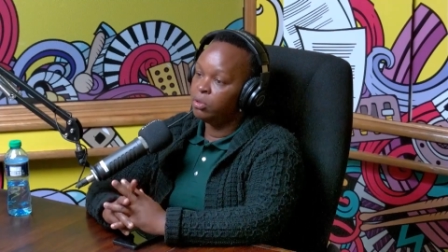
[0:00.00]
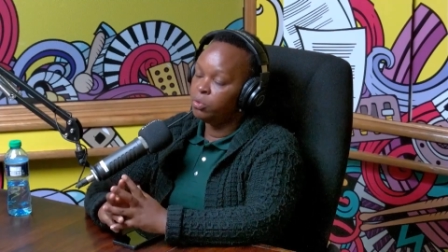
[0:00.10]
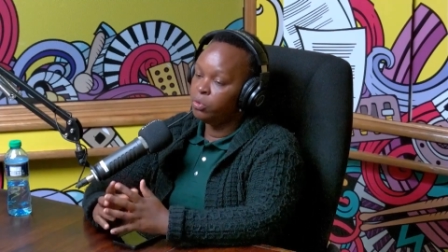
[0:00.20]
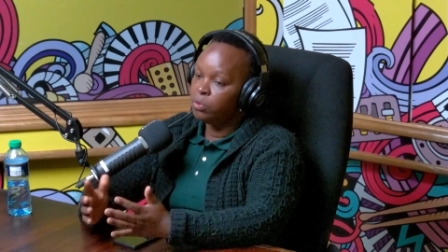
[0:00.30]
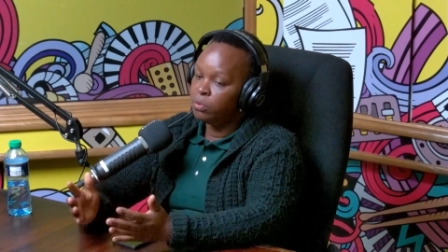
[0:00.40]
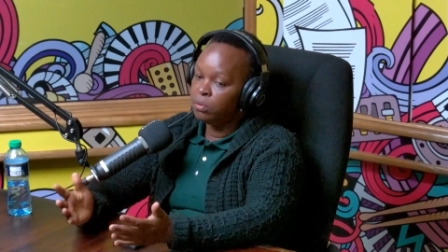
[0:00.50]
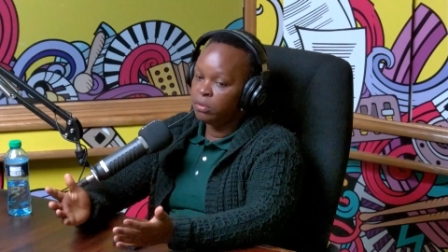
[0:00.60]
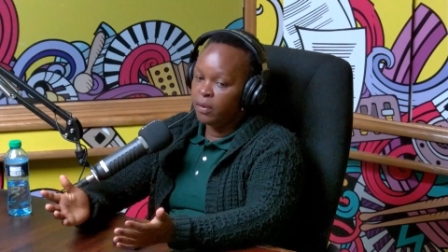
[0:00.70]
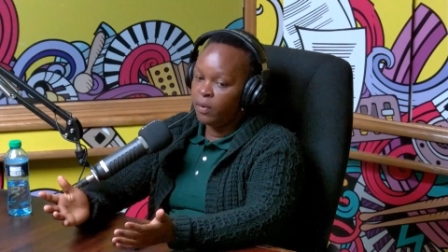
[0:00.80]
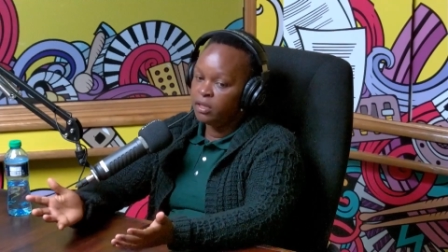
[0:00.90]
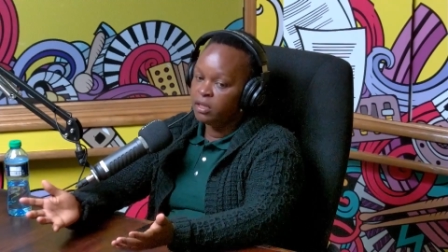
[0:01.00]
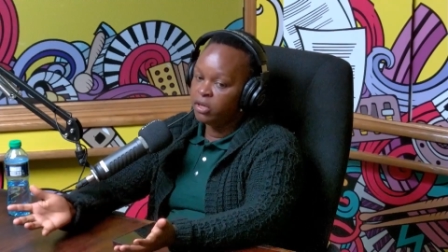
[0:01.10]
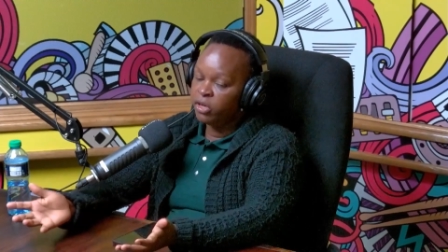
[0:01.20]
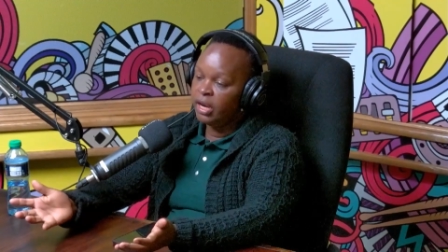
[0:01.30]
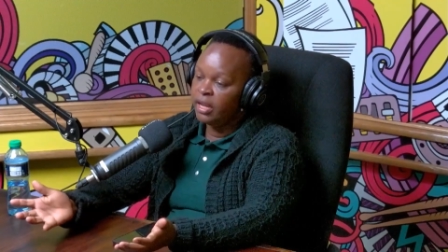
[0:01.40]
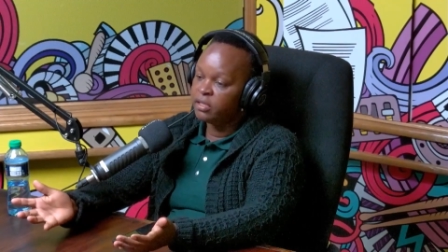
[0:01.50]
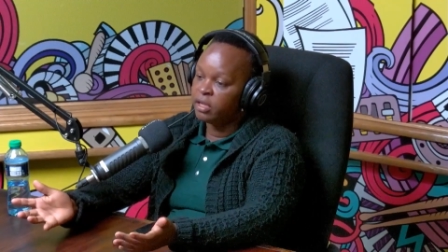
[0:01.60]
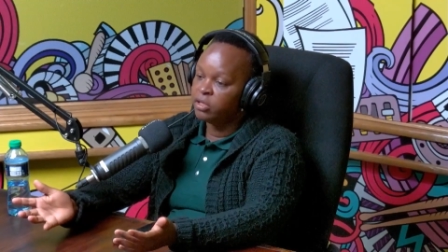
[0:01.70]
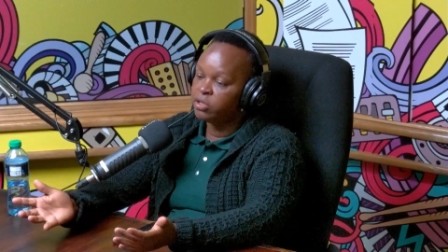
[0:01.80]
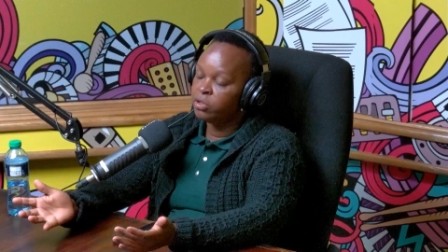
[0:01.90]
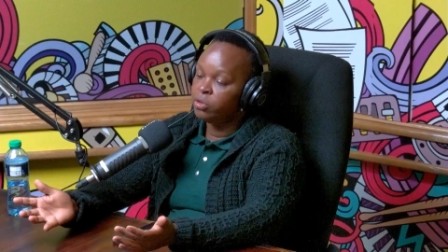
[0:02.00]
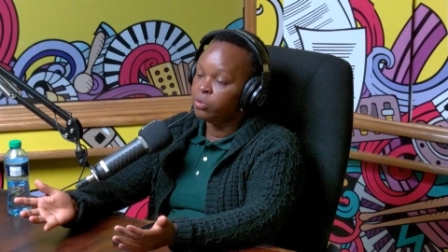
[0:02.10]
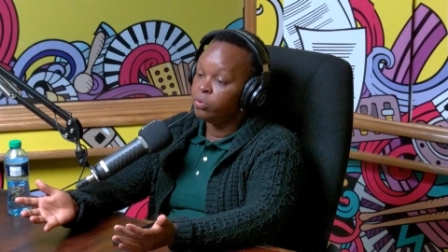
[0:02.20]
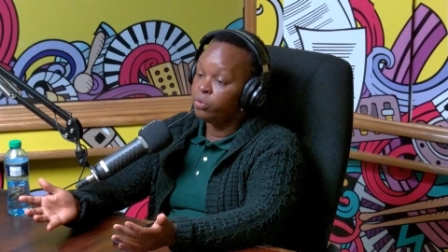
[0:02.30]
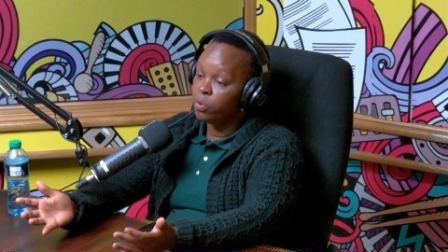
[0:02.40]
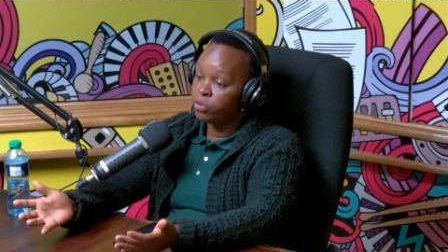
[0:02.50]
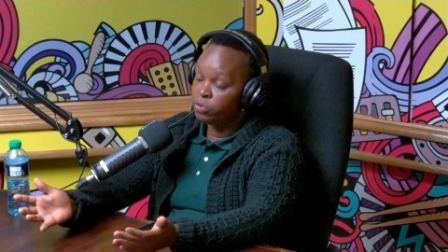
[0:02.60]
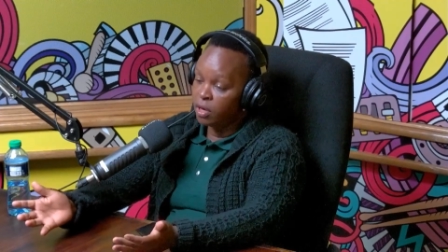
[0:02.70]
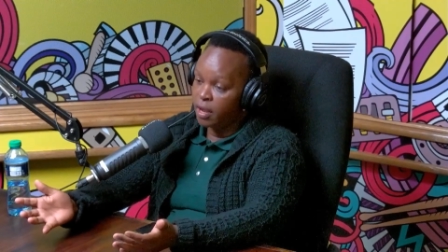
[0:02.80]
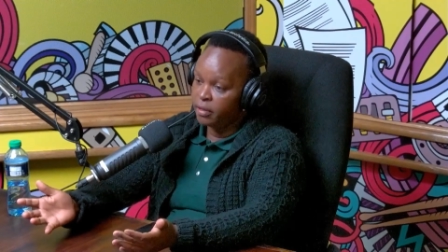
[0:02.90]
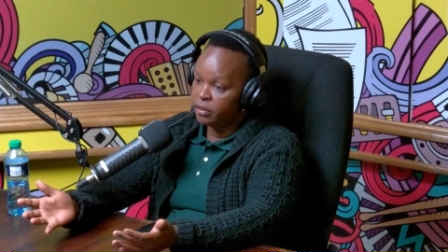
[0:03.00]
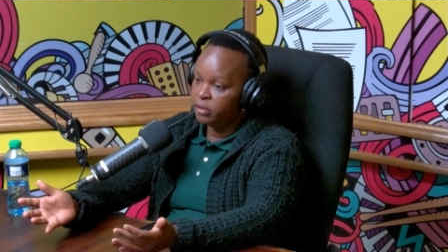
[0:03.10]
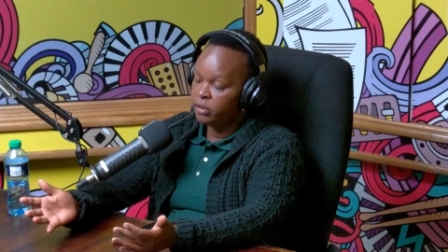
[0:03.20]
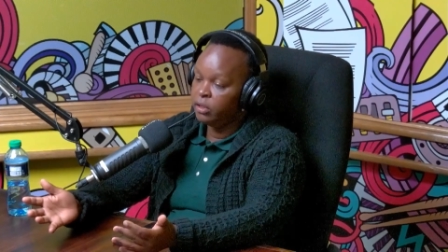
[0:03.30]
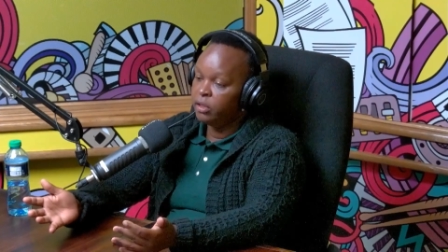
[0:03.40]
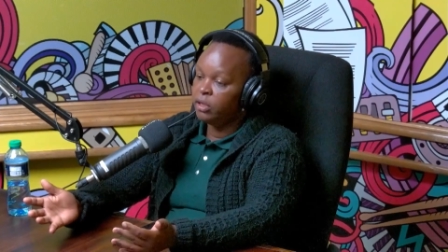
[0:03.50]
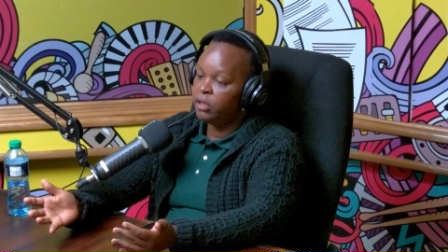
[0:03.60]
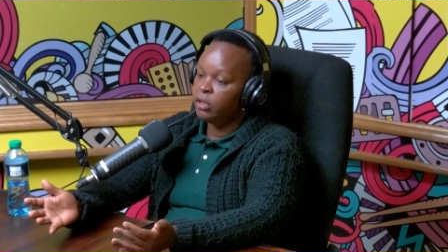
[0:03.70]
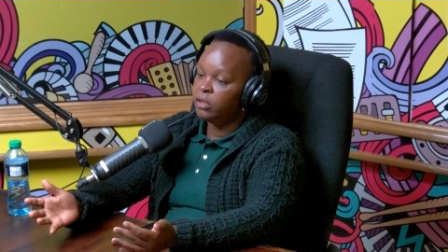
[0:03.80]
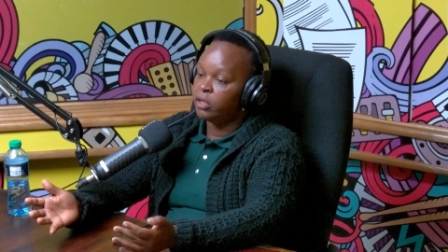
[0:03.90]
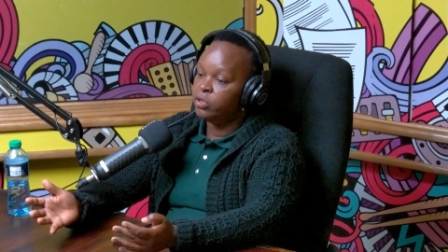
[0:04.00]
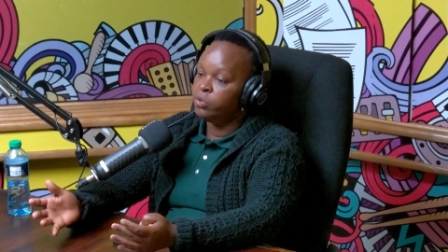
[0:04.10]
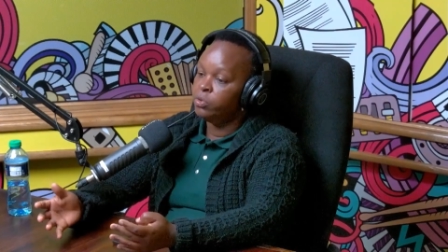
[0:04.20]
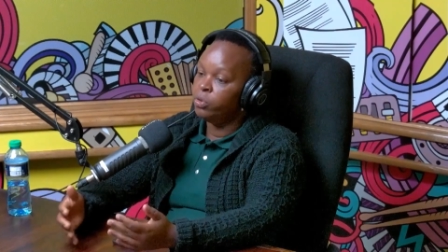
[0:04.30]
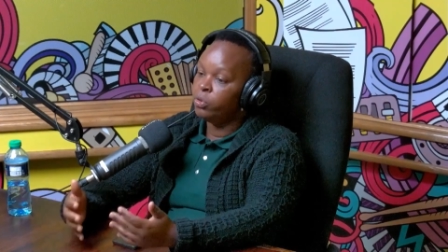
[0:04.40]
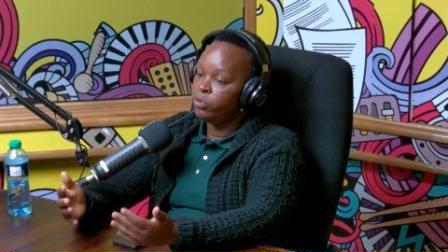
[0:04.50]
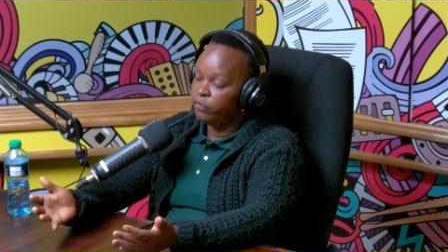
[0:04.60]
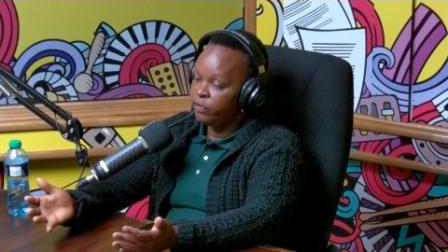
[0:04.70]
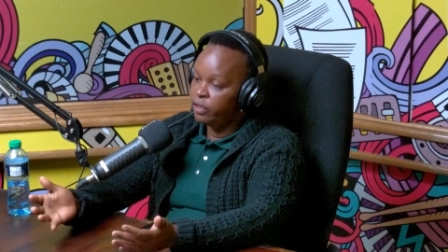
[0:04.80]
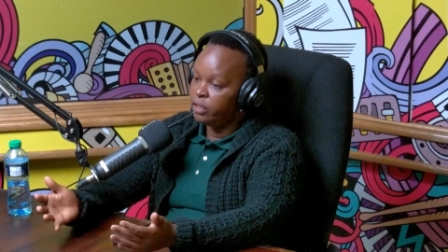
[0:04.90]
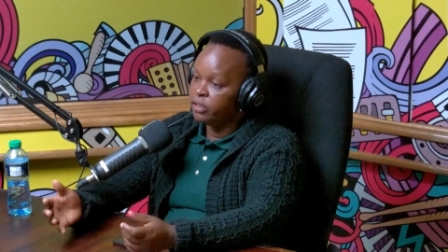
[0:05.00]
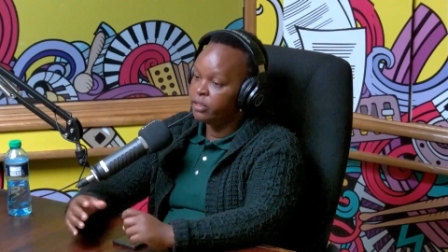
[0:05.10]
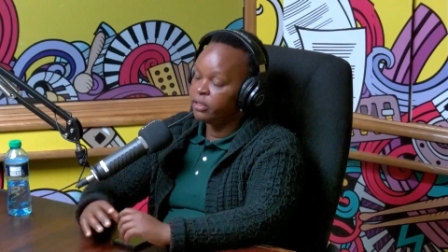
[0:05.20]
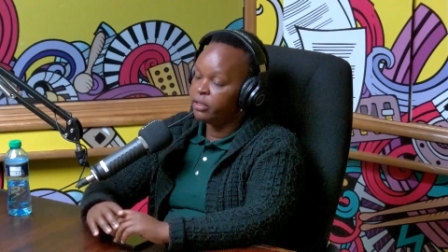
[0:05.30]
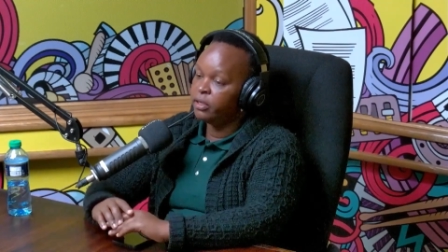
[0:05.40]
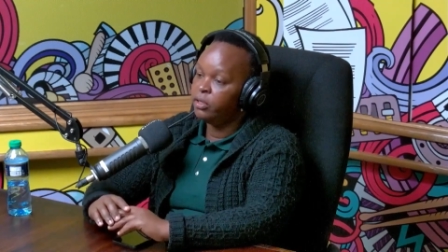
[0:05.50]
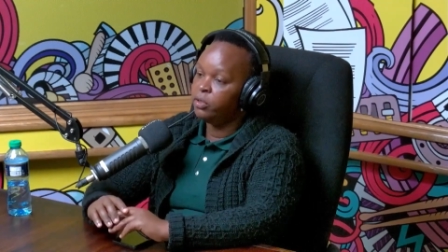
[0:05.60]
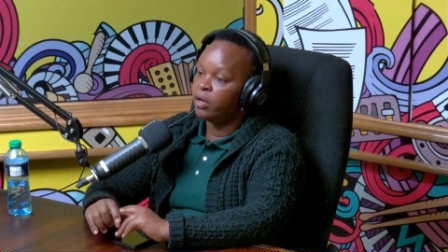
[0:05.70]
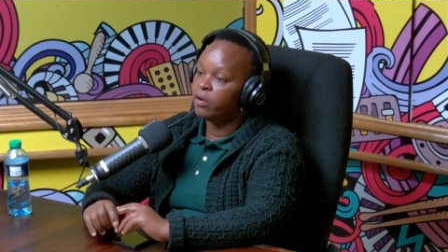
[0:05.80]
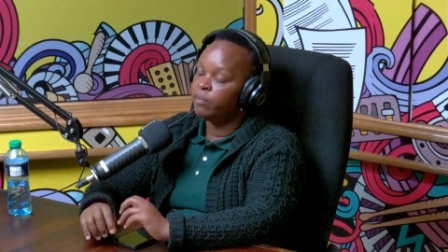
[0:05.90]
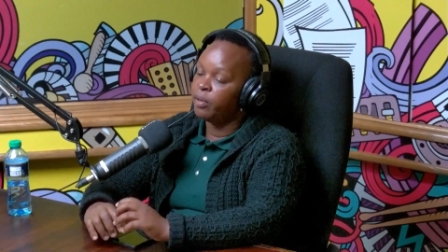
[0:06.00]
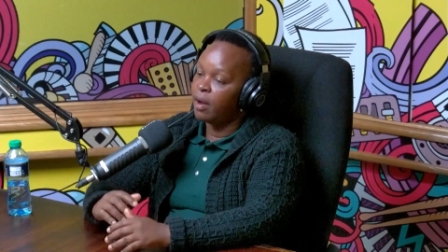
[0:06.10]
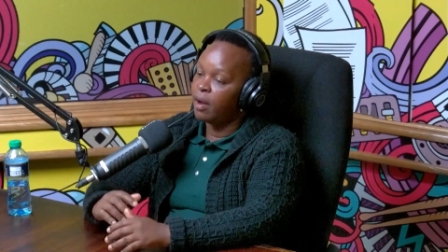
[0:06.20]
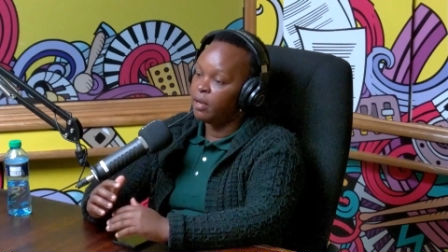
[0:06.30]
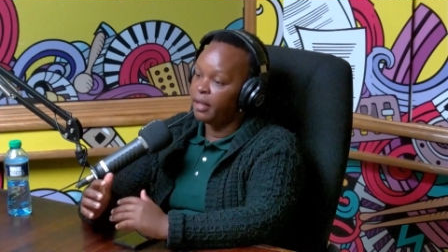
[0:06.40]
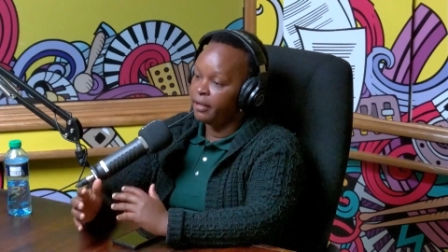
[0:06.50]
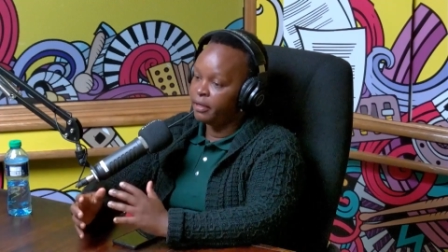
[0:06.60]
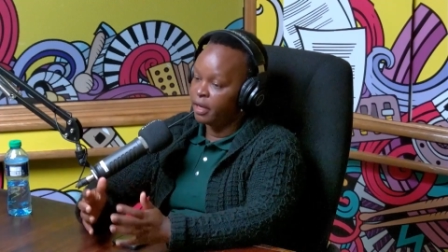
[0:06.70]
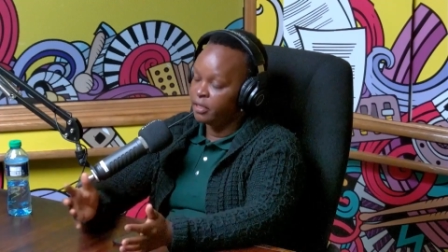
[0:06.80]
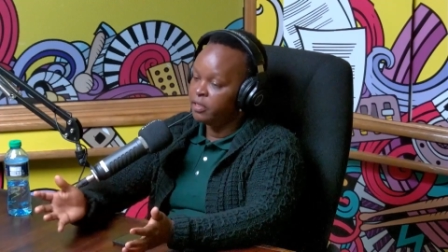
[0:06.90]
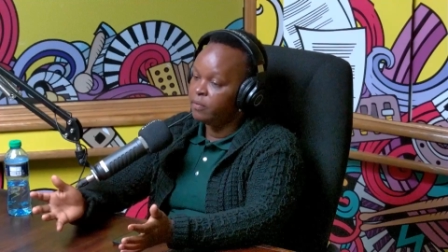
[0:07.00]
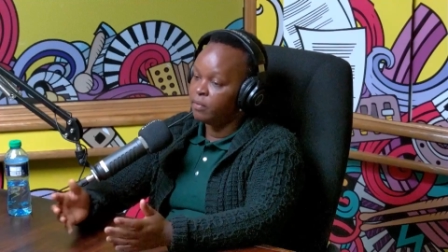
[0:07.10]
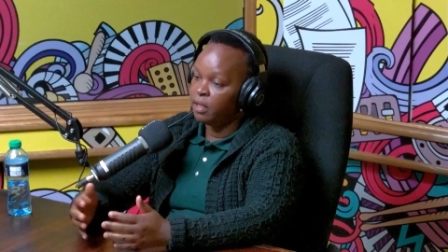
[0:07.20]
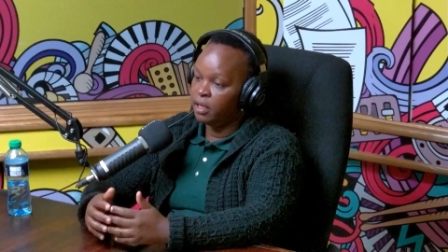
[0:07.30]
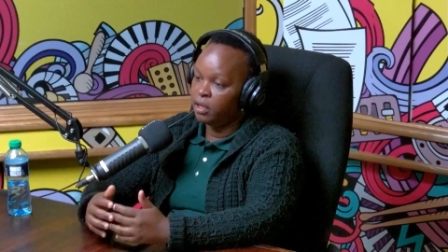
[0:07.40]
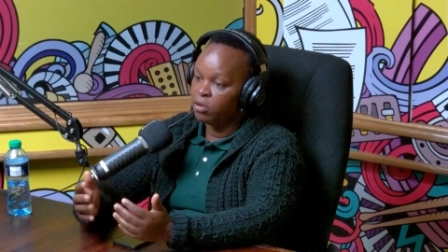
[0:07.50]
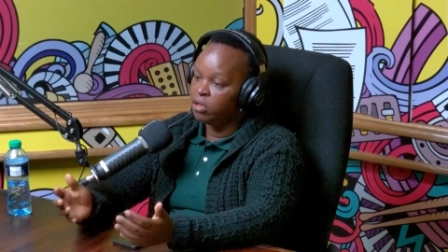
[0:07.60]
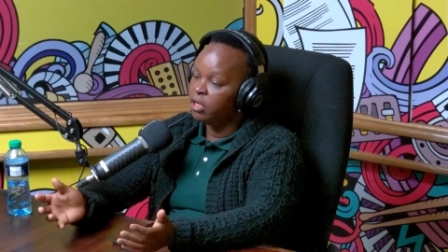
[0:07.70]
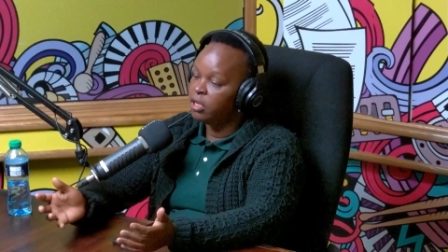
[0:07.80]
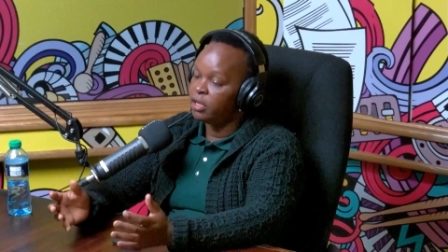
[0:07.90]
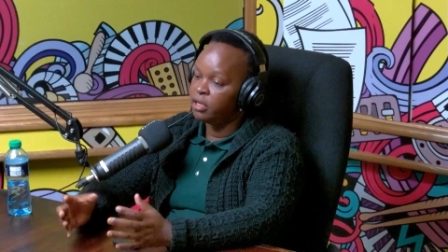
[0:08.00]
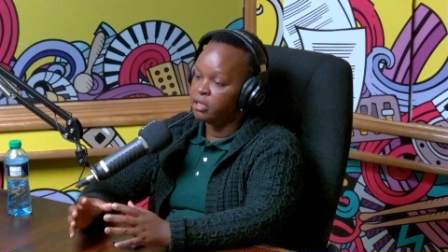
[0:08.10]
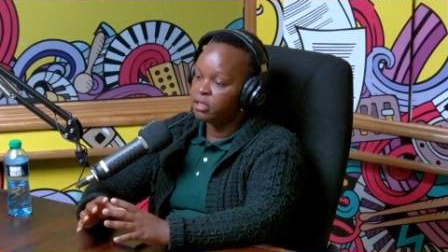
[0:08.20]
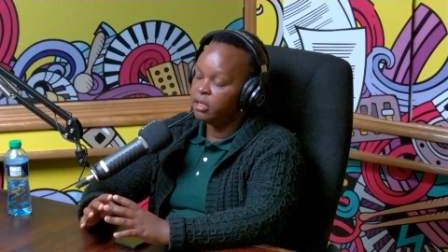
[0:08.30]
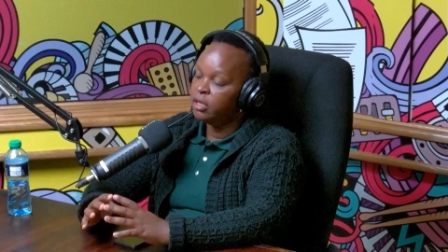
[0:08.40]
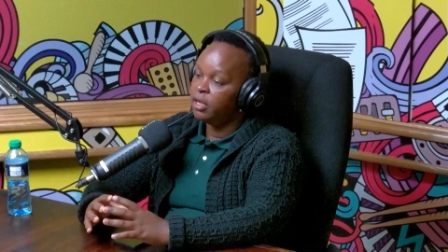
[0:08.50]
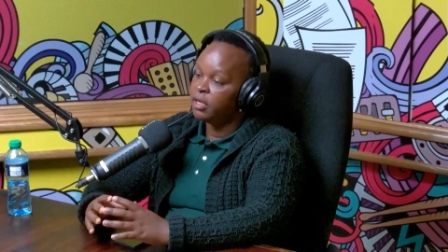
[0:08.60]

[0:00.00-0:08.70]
you you when they realize that you you want to learn mm-hmm. that you know your field mm-hmm. you kind of become like a team like a colleague and